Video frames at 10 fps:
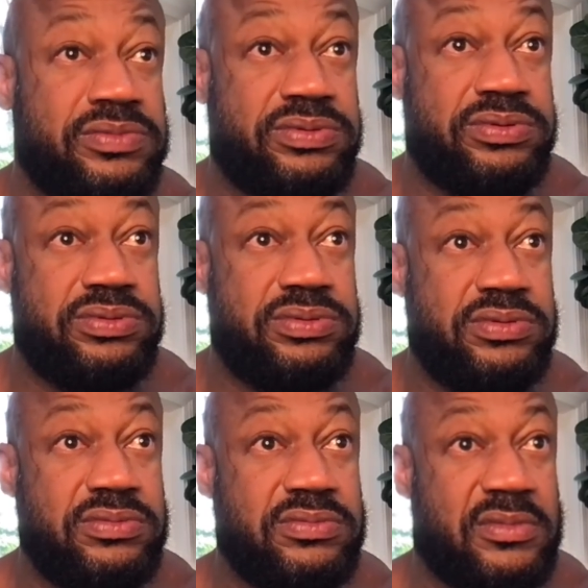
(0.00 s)

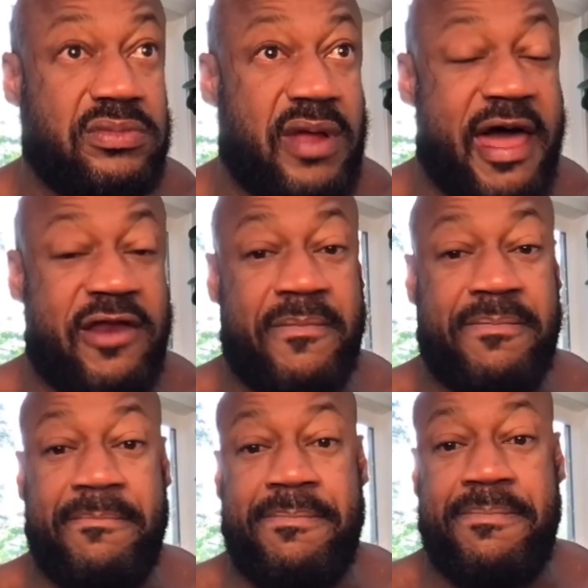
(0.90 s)
I
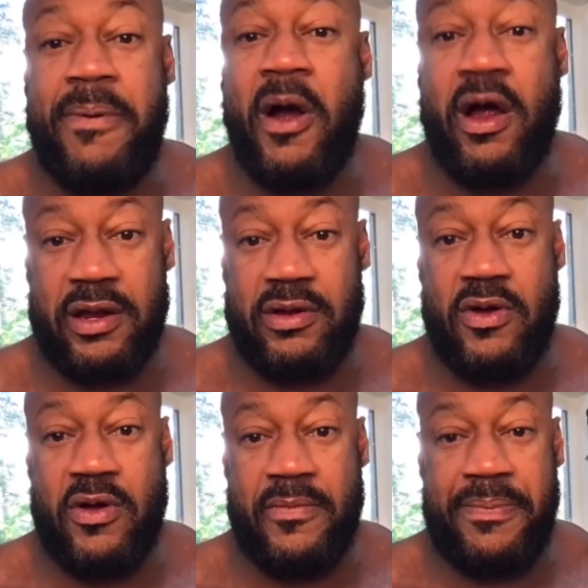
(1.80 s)
don't park
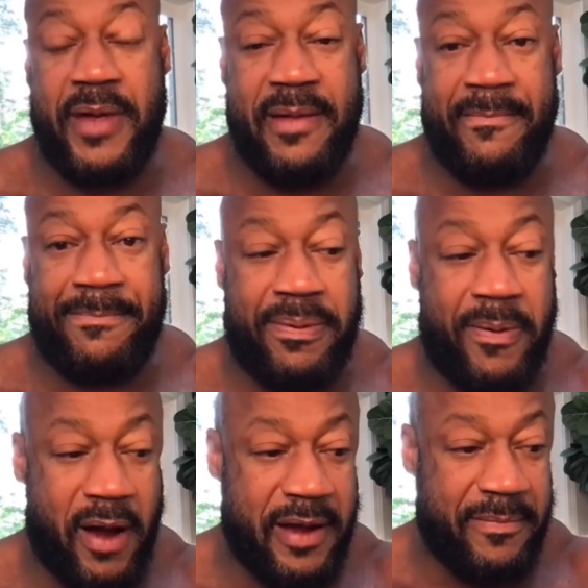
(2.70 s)
on
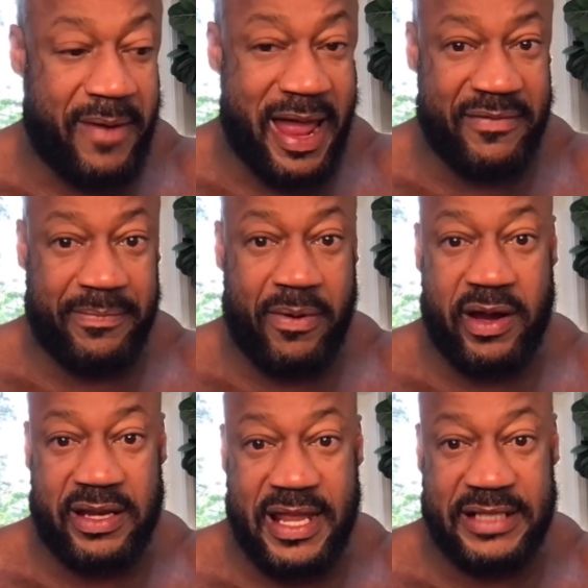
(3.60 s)
in private
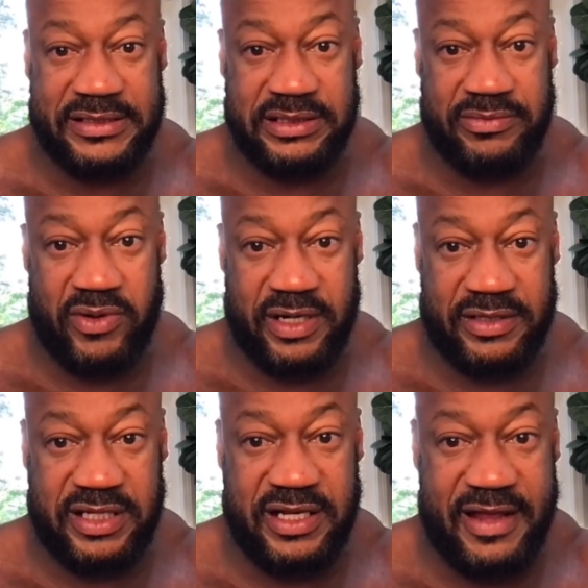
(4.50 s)
parking lots anymore in
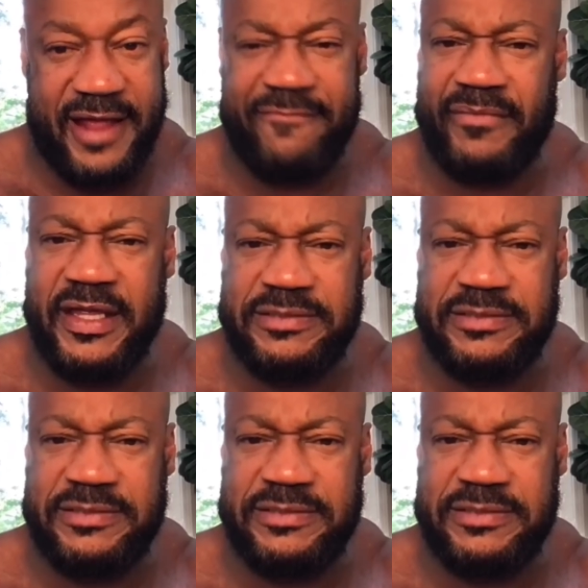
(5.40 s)
Atlanta,